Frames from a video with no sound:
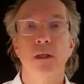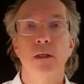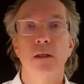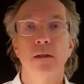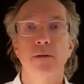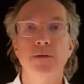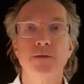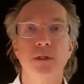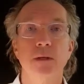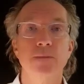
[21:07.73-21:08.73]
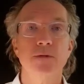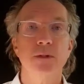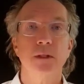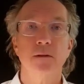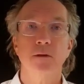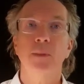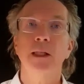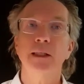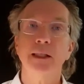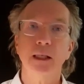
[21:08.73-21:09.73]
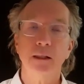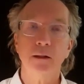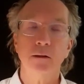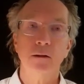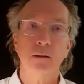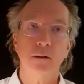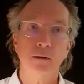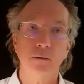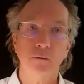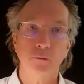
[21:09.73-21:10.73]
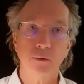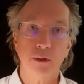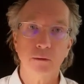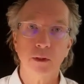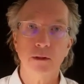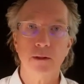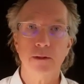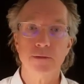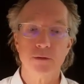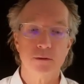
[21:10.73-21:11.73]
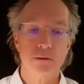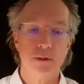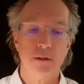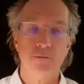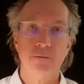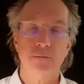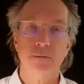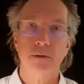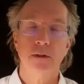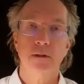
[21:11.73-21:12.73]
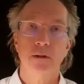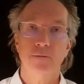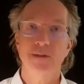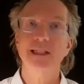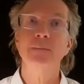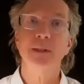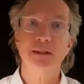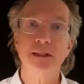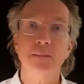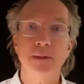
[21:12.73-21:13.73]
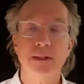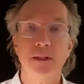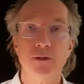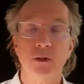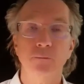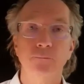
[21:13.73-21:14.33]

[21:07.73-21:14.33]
This comes out of the Pali Canon, the three qualities of deep intention: